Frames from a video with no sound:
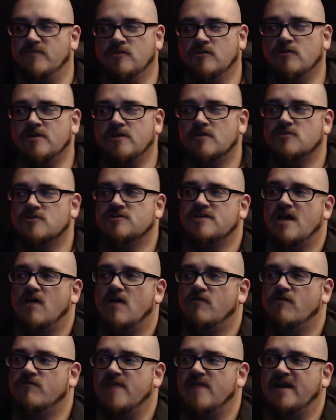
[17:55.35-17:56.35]
You
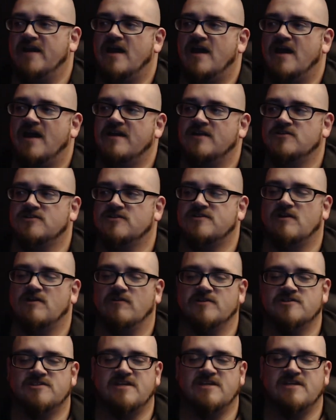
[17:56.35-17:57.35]
yourself may not
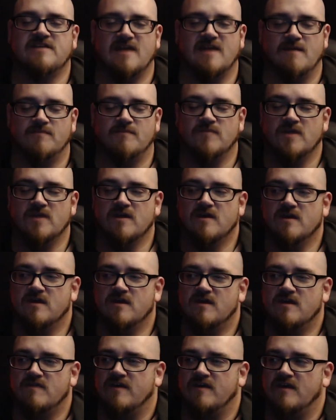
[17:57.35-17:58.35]
necessarily see them.
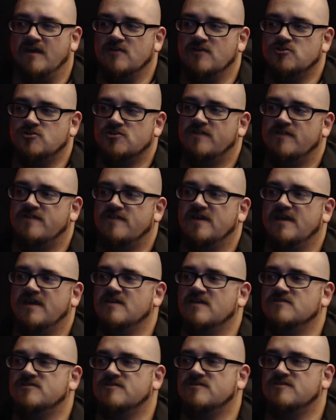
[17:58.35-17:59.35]
The interesting thing
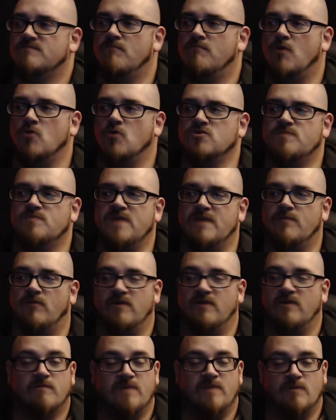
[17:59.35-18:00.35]
is most
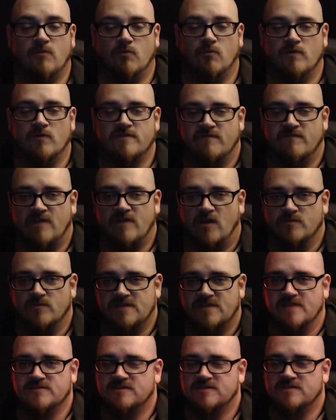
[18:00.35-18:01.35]
people, even people with
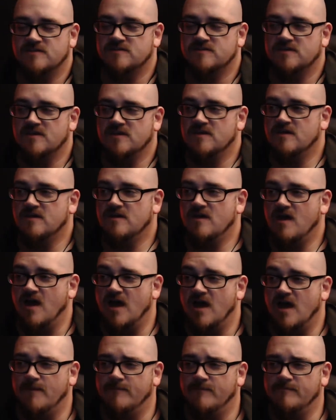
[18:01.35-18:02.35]
developed senses,
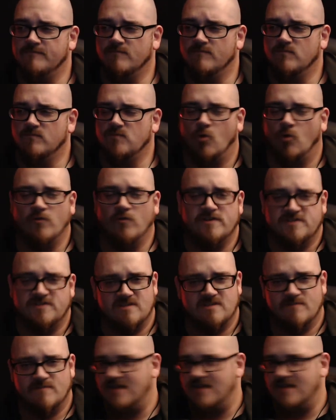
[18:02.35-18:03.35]
only
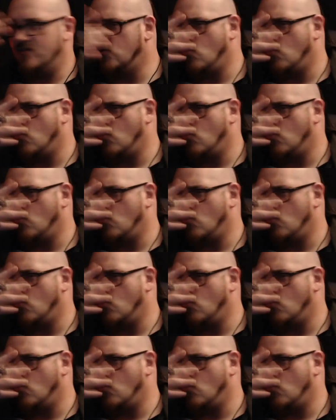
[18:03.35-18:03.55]
see them out of the